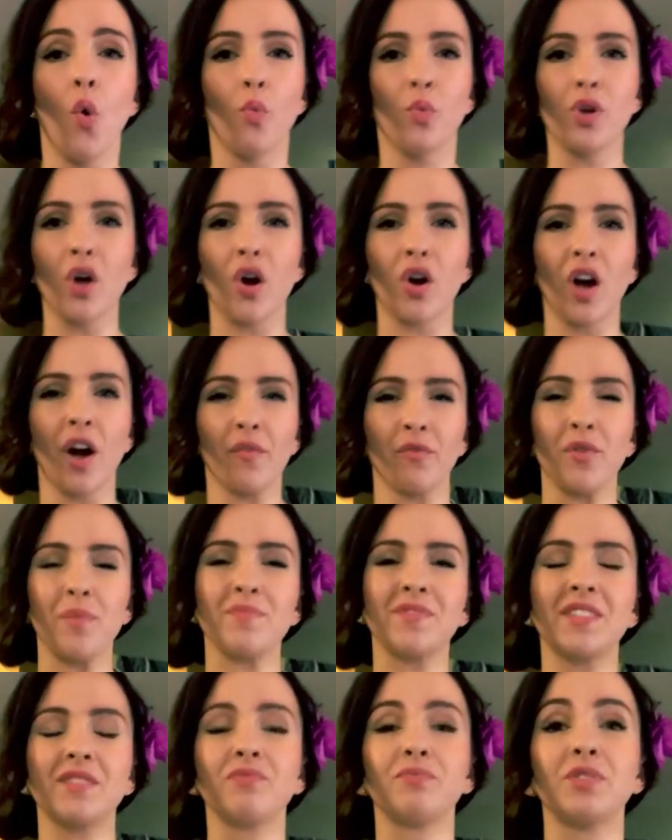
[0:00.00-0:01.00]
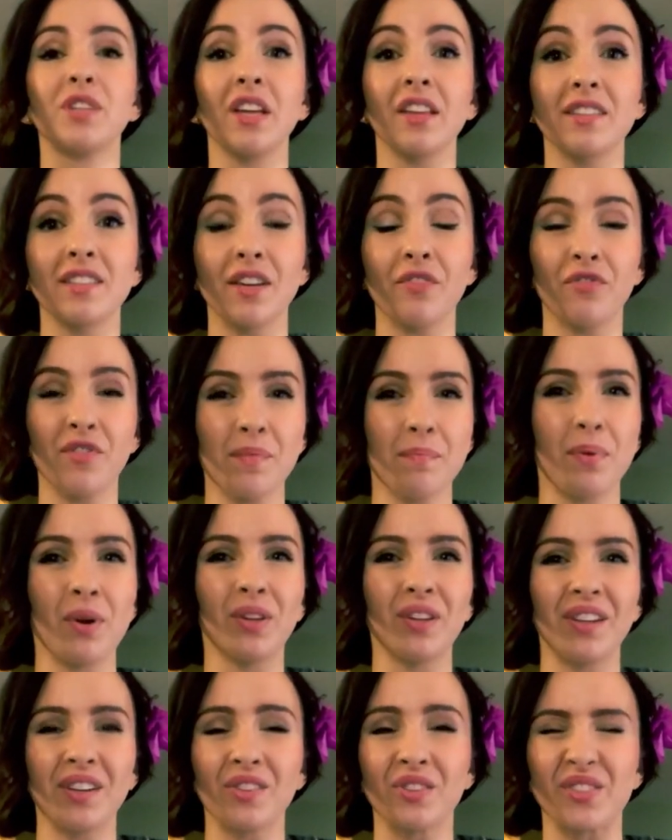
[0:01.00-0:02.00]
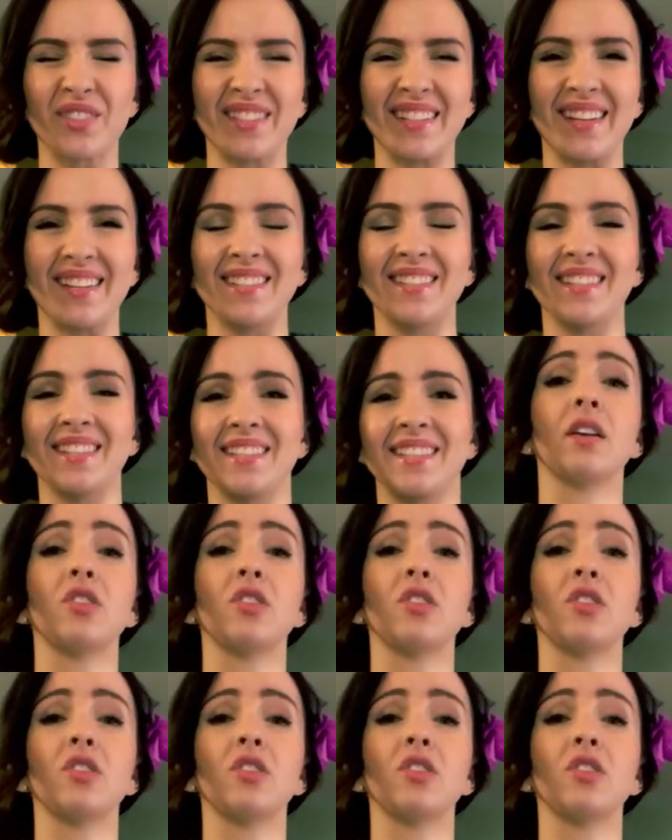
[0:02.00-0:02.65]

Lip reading: We all come from different political stances.